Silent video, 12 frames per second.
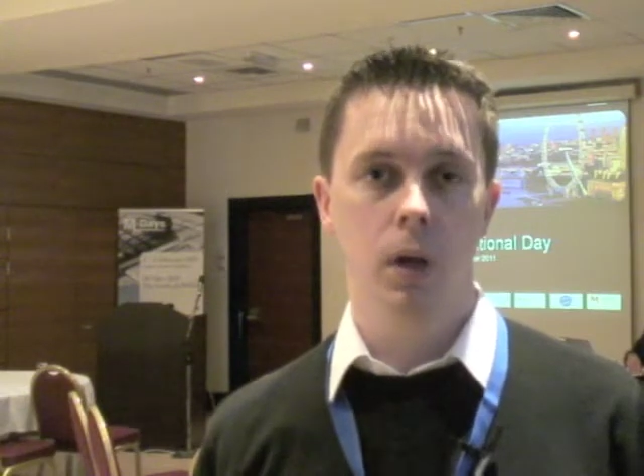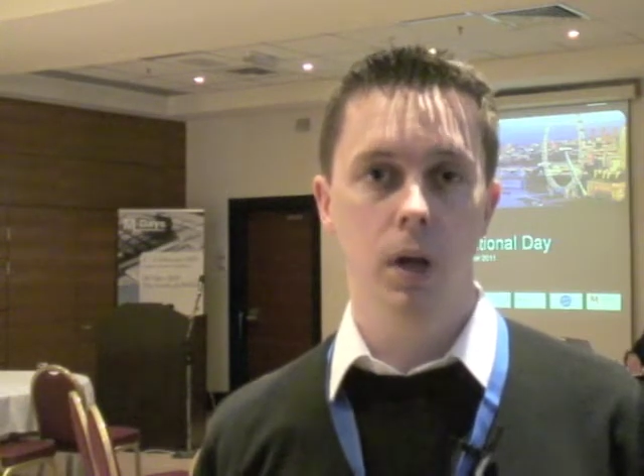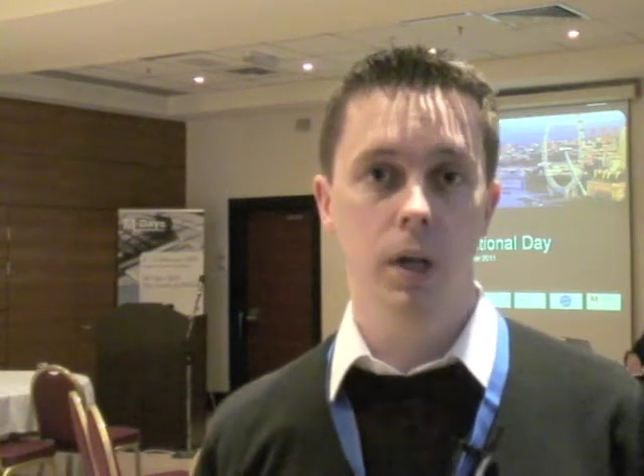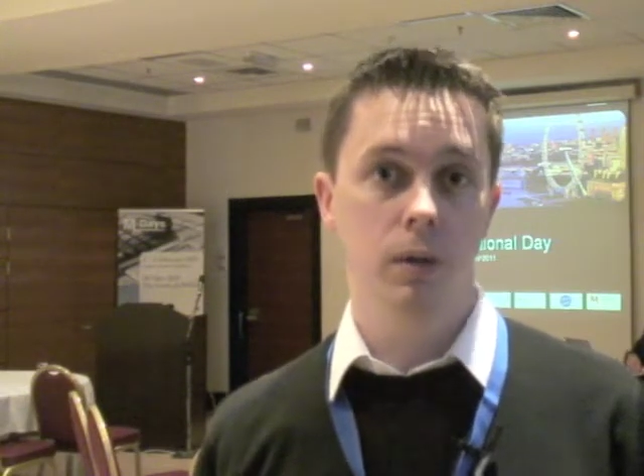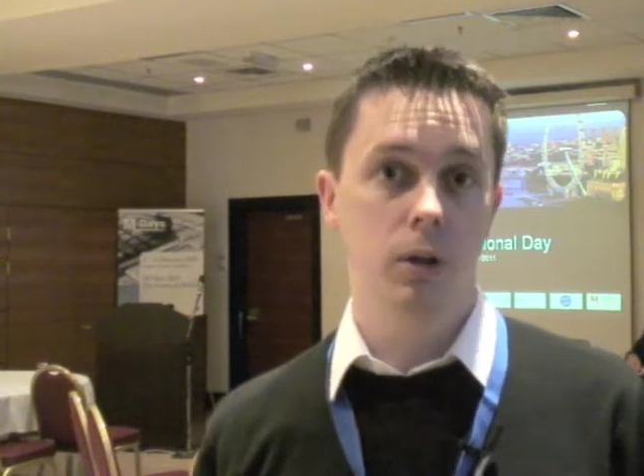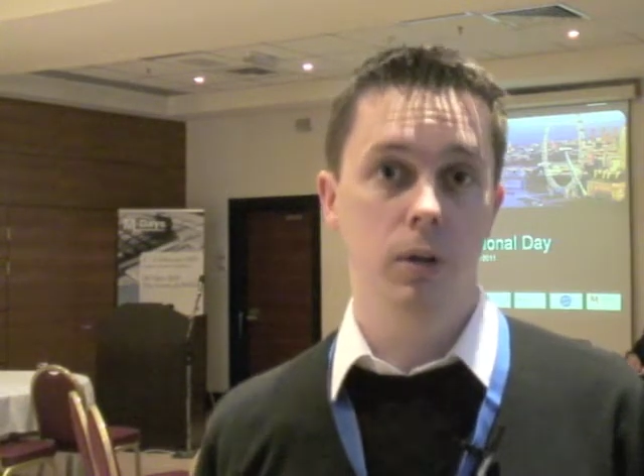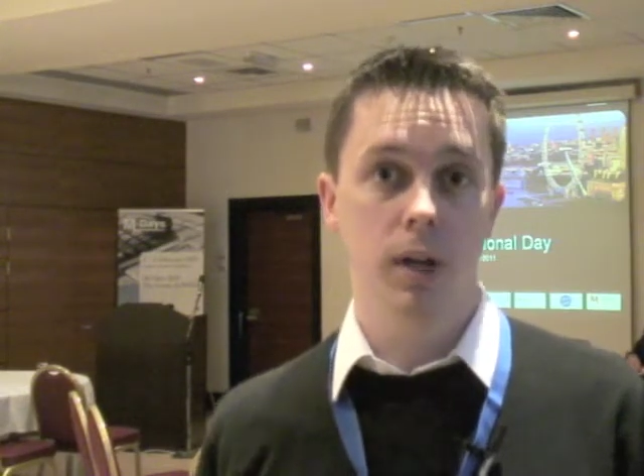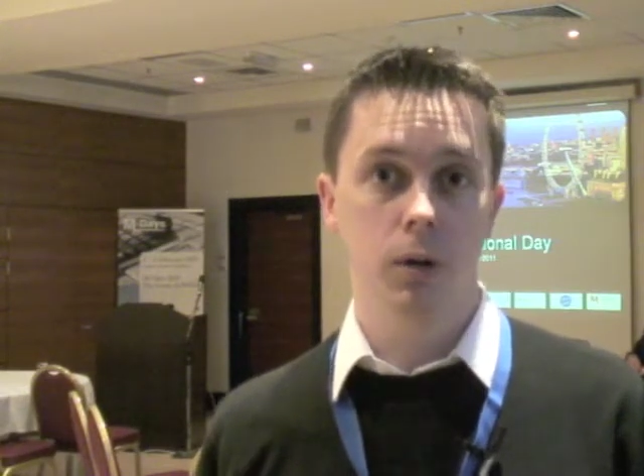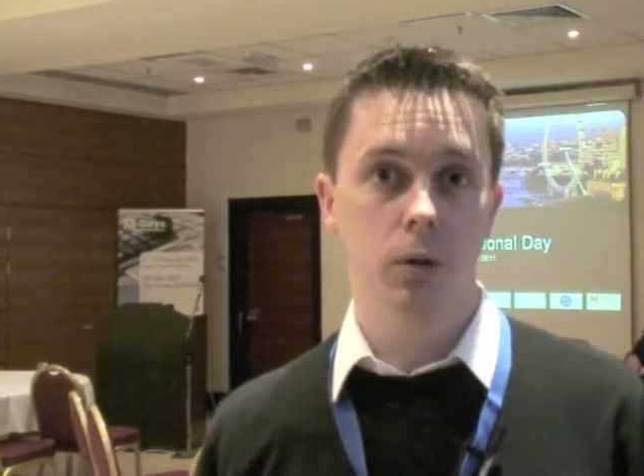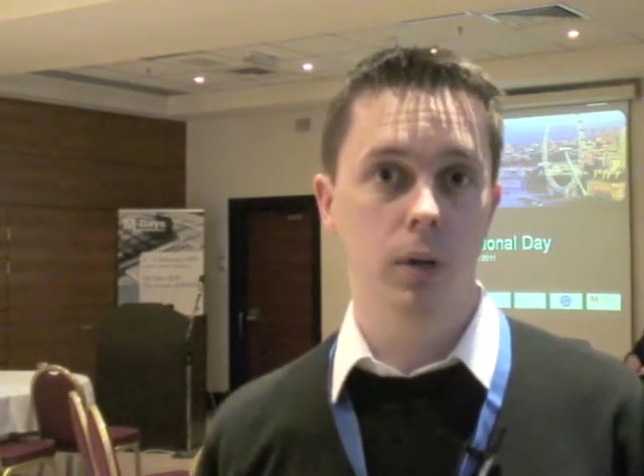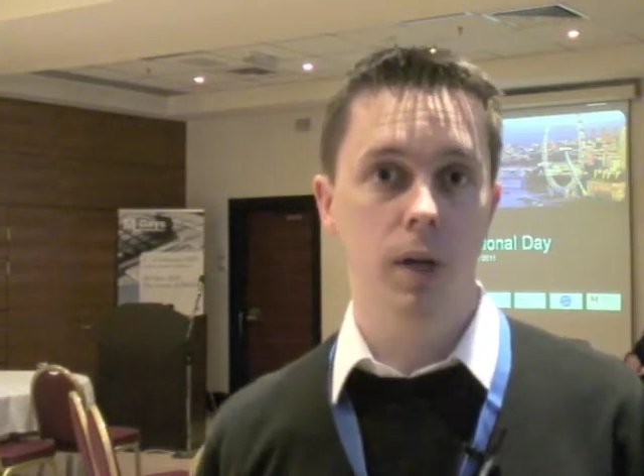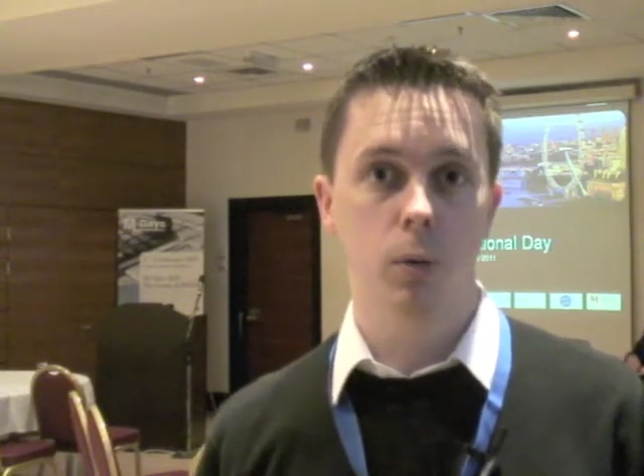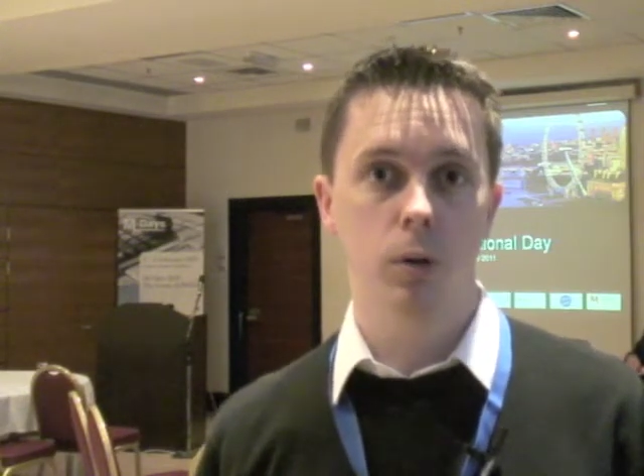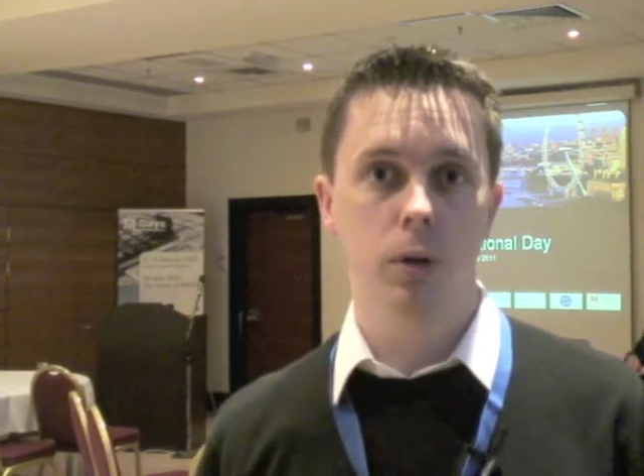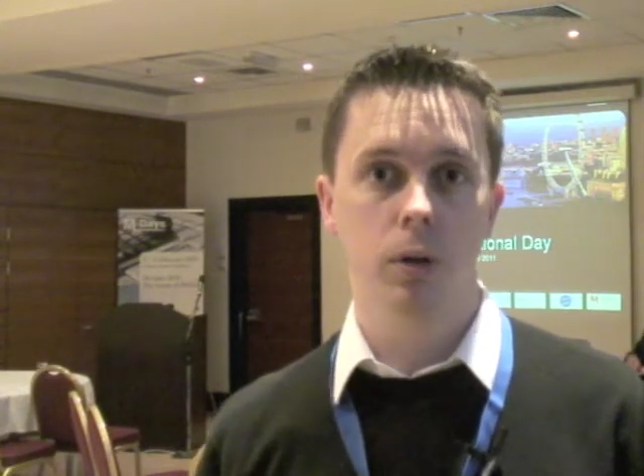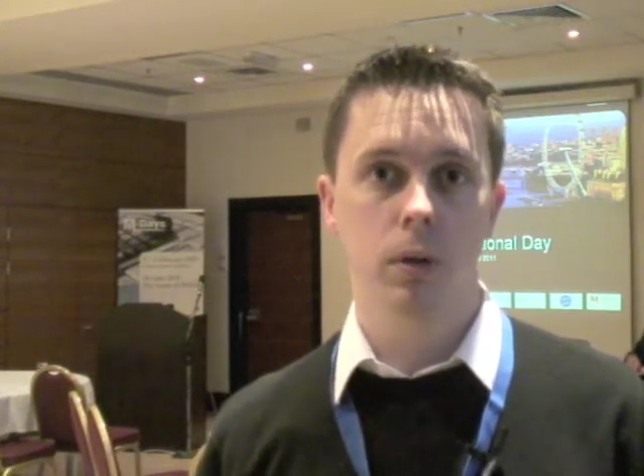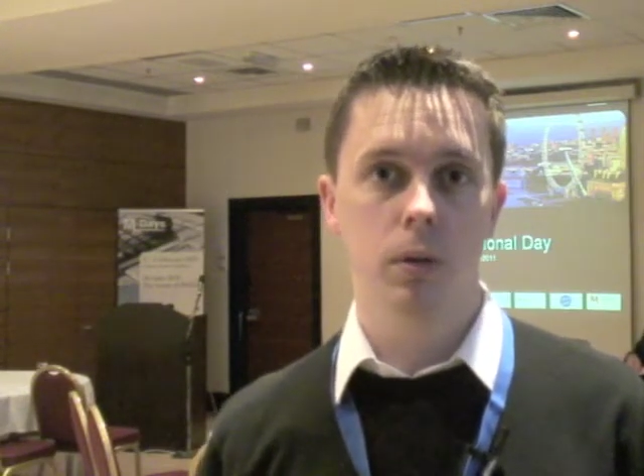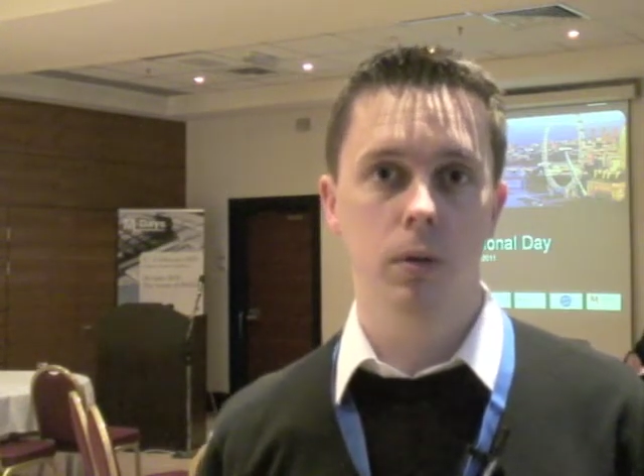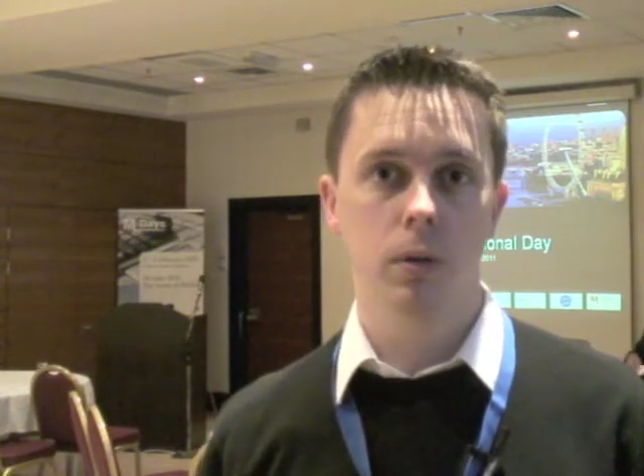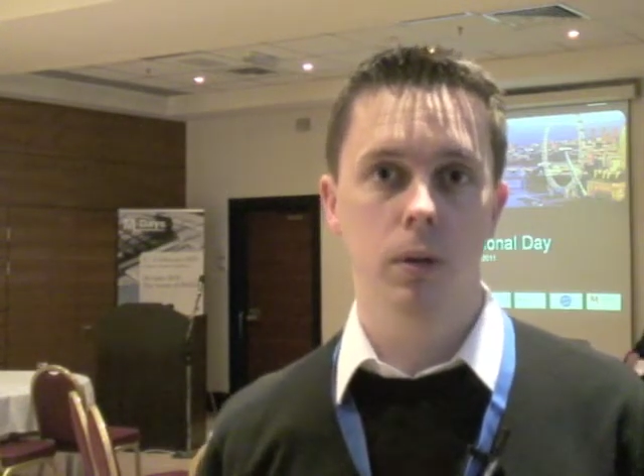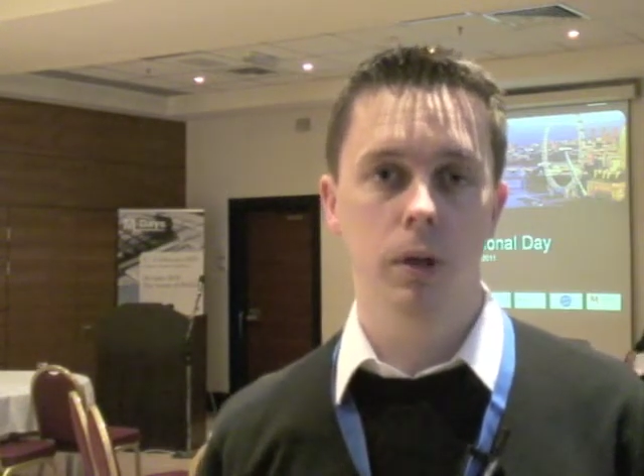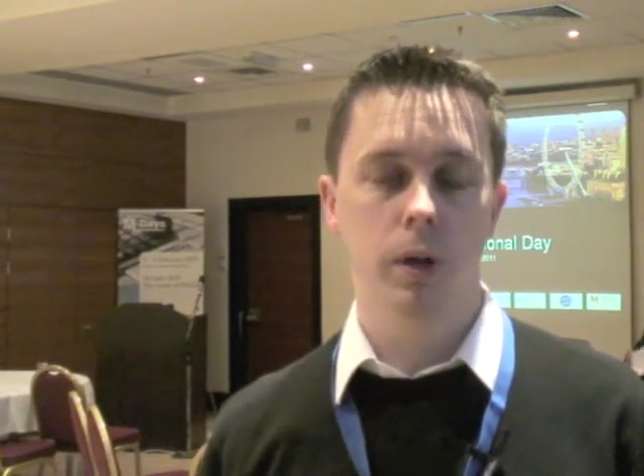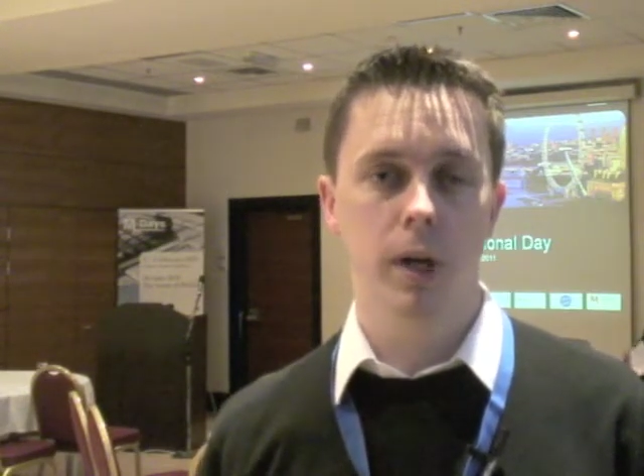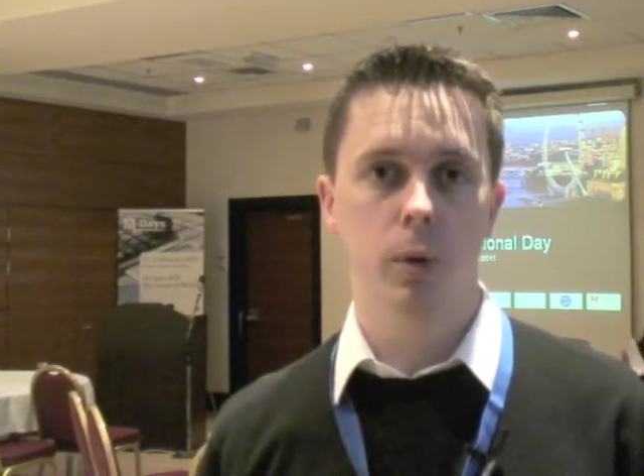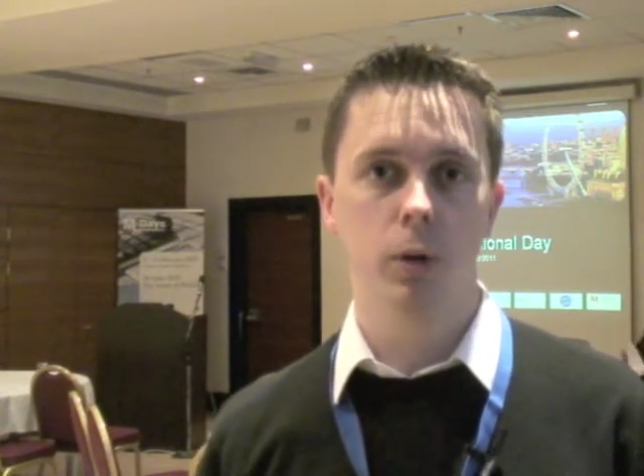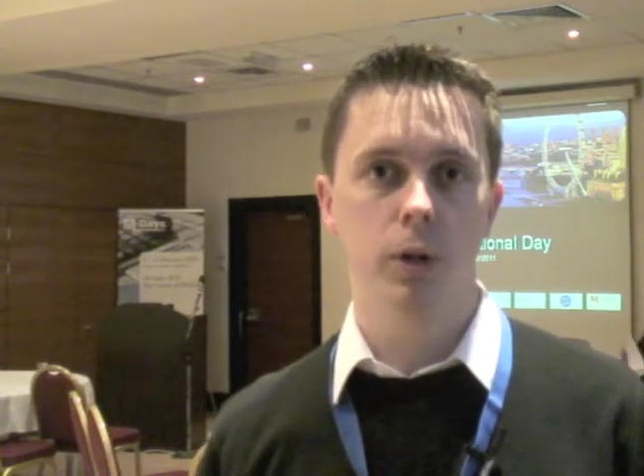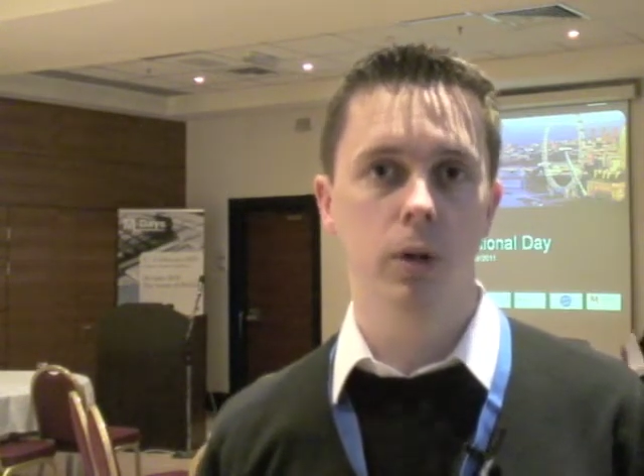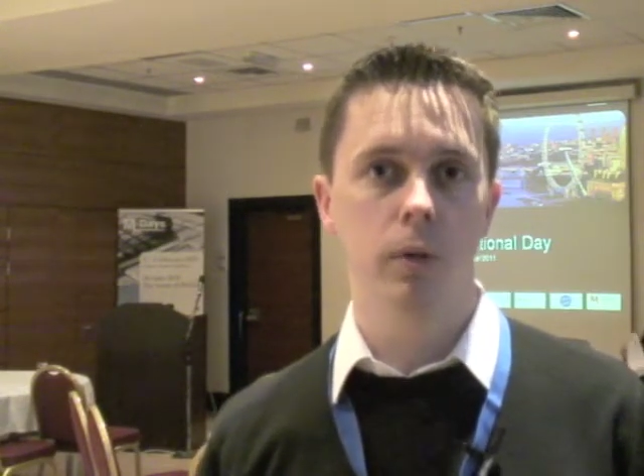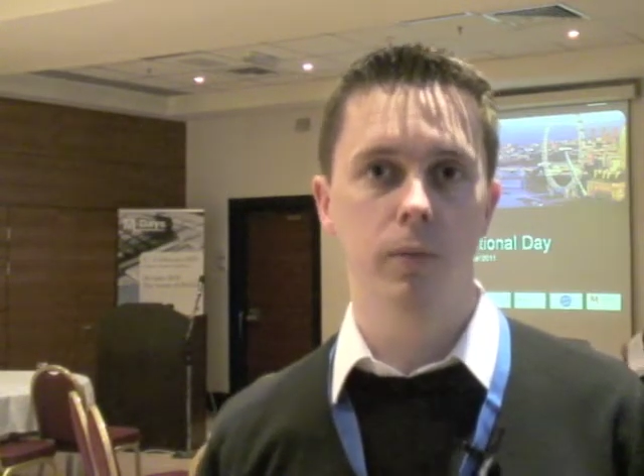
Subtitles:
And that's just down to how well you can